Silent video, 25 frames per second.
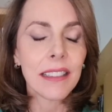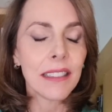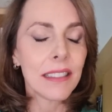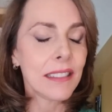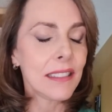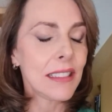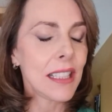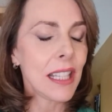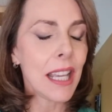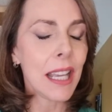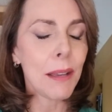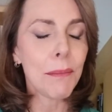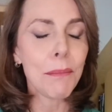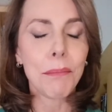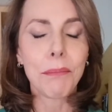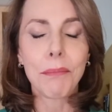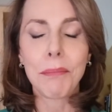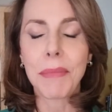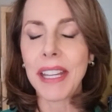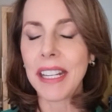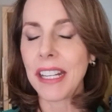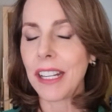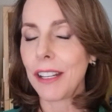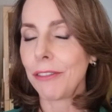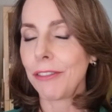The
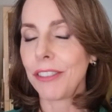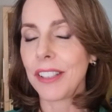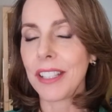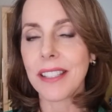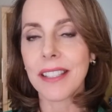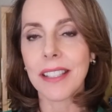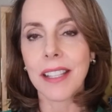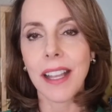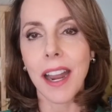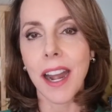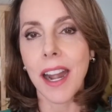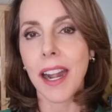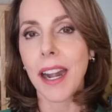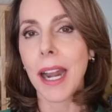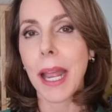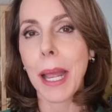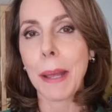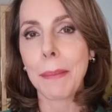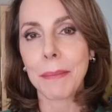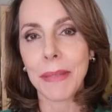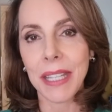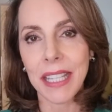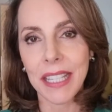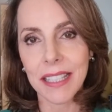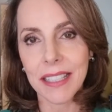benefits are
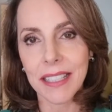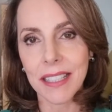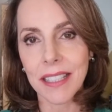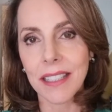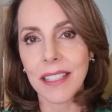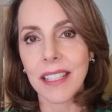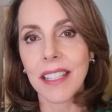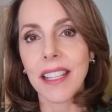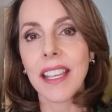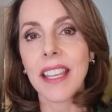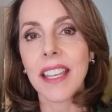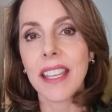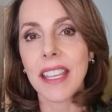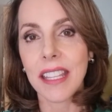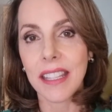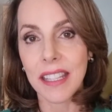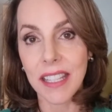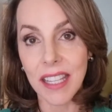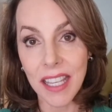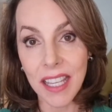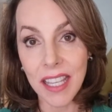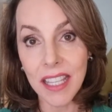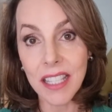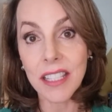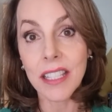amazing.
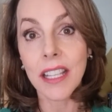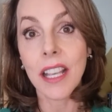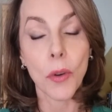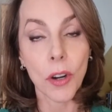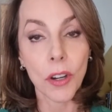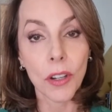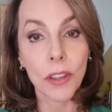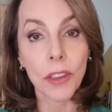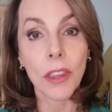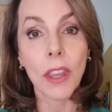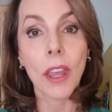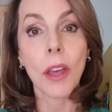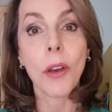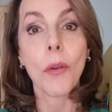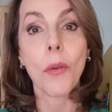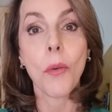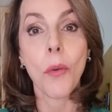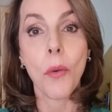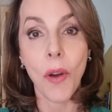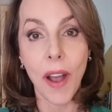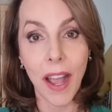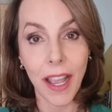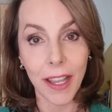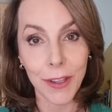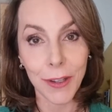It is
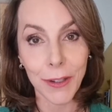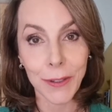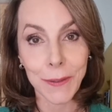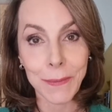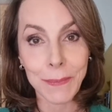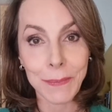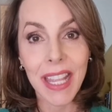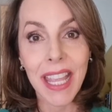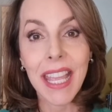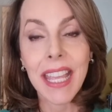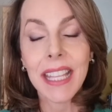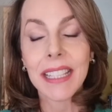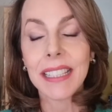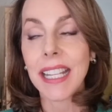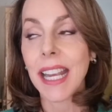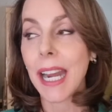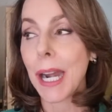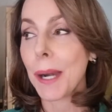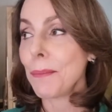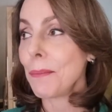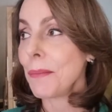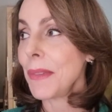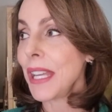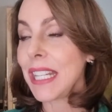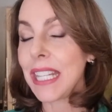worthwhile.
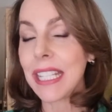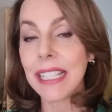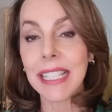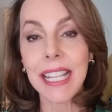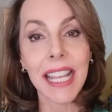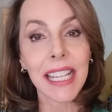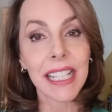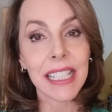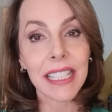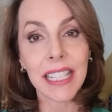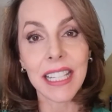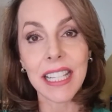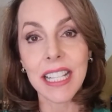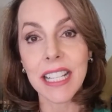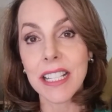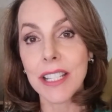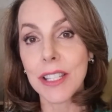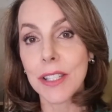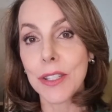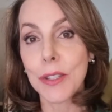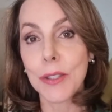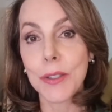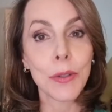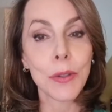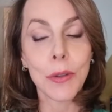There are many
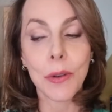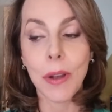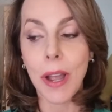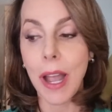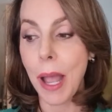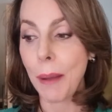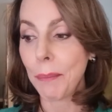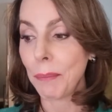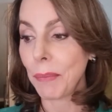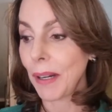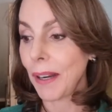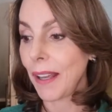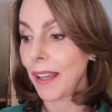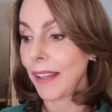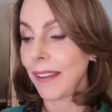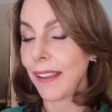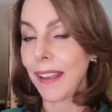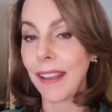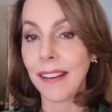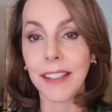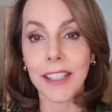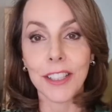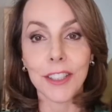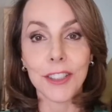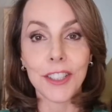techniques to apply
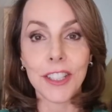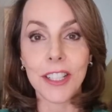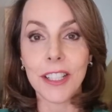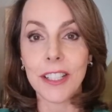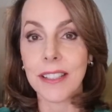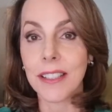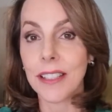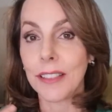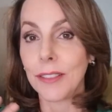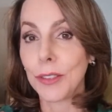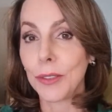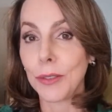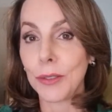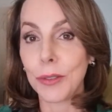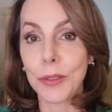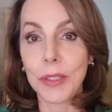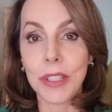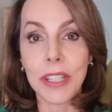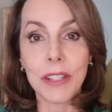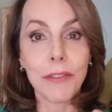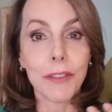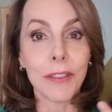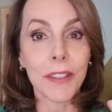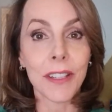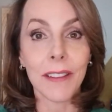energies and to do
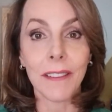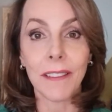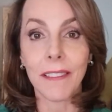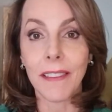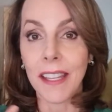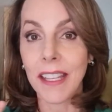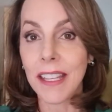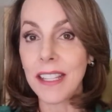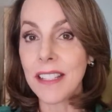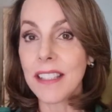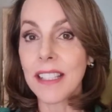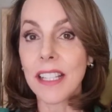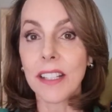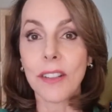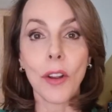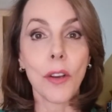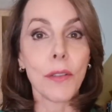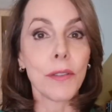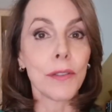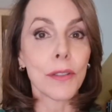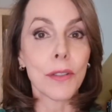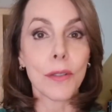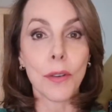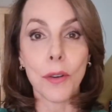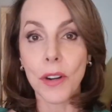different things, and
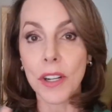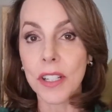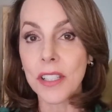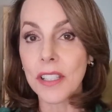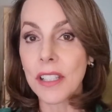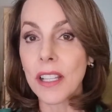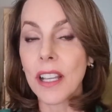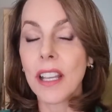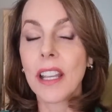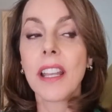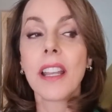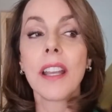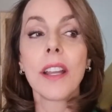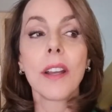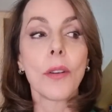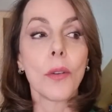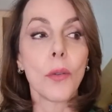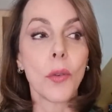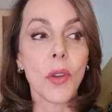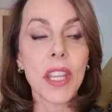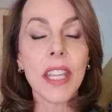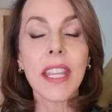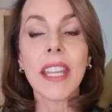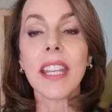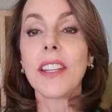of course,
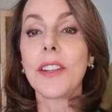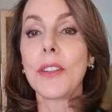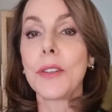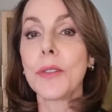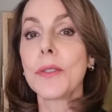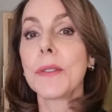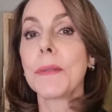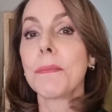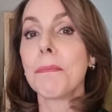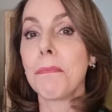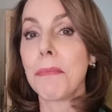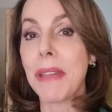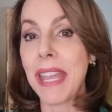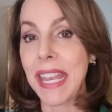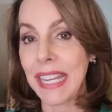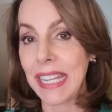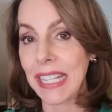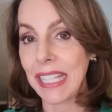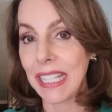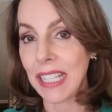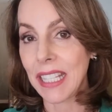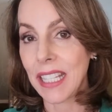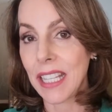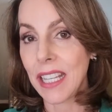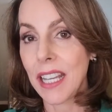we can use
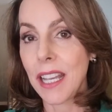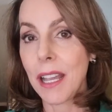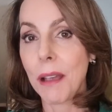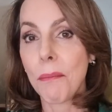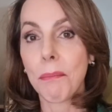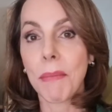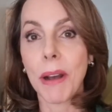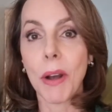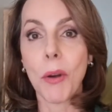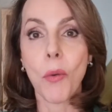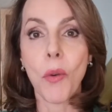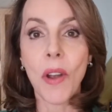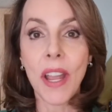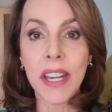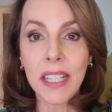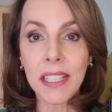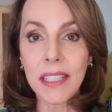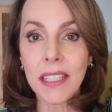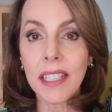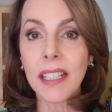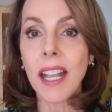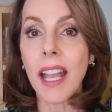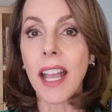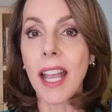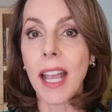many. But when
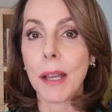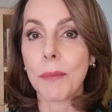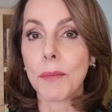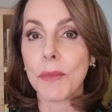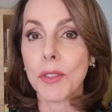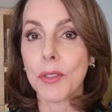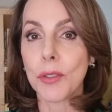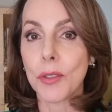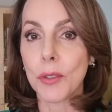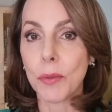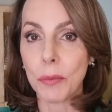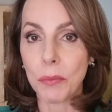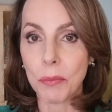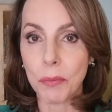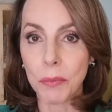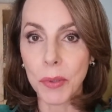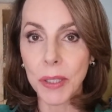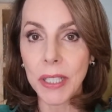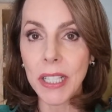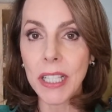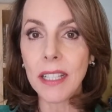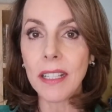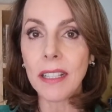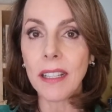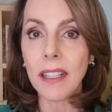it comes to
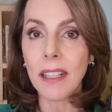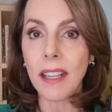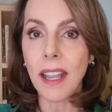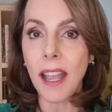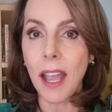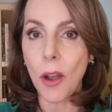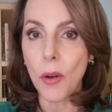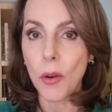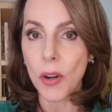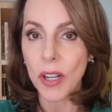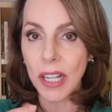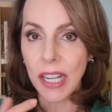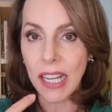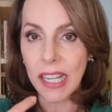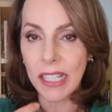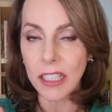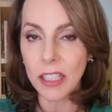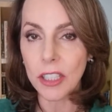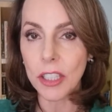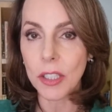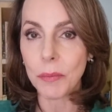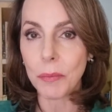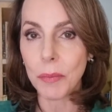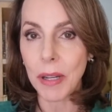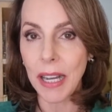bringing our
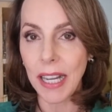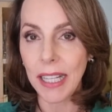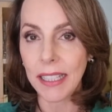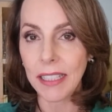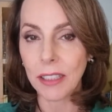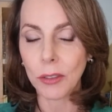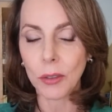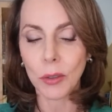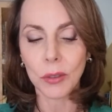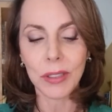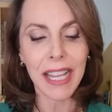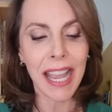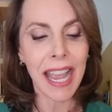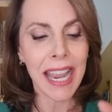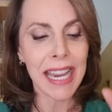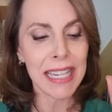energy body to the